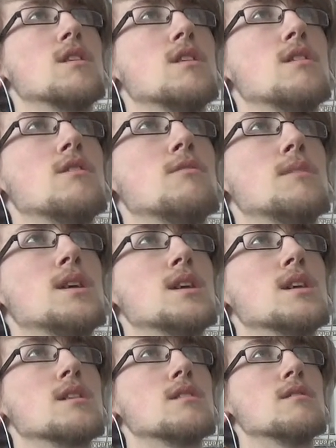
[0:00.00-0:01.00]
Oh
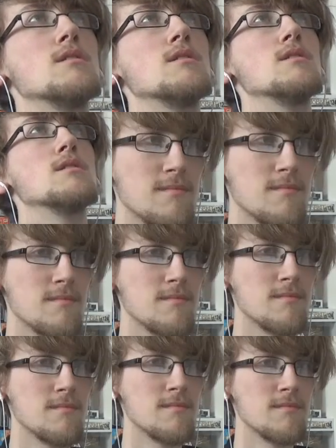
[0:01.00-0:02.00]
my god.
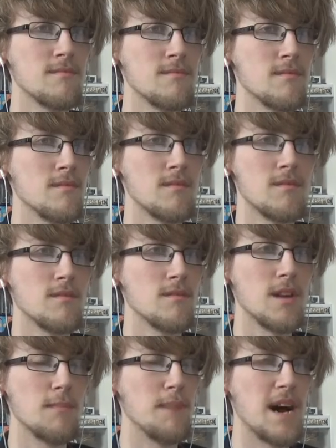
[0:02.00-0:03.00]

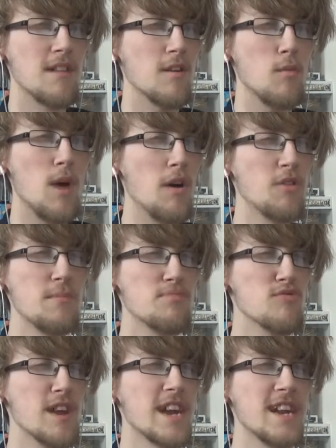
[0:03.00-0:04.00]
That parrot. Why was it
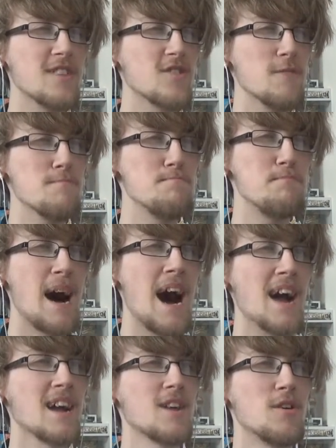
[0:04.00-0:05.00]
breaking its own
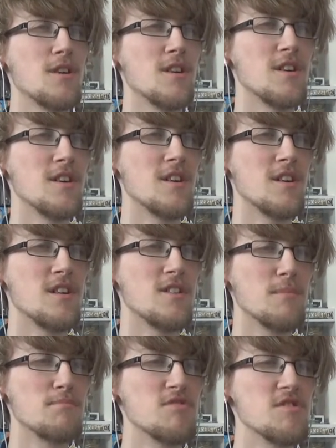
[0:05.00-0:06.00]
back? It's
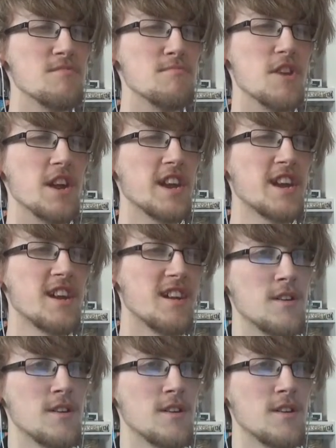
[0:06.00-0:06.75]
not prison break.